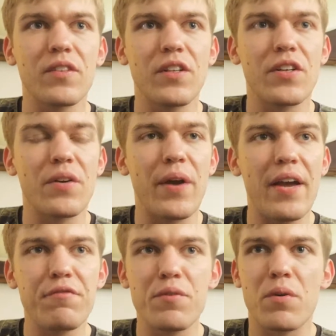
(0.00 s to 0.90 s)

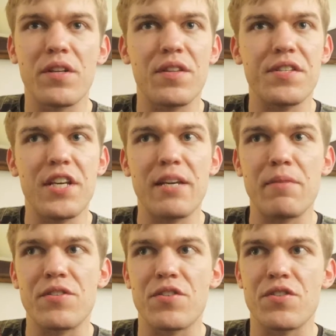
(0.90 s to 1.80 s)
in the team
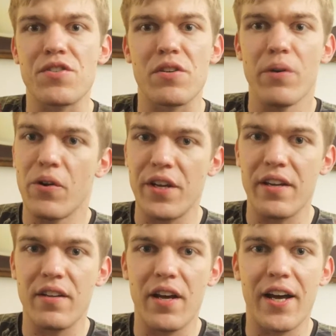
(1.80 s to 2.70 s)
is just so on
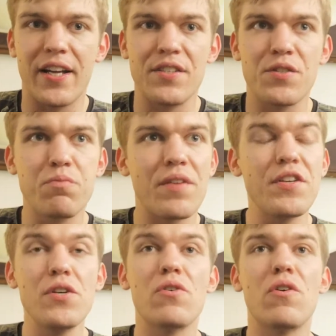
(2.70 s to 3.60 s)
it. And whether
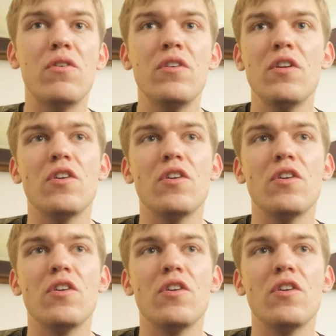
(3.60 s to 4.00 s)
you're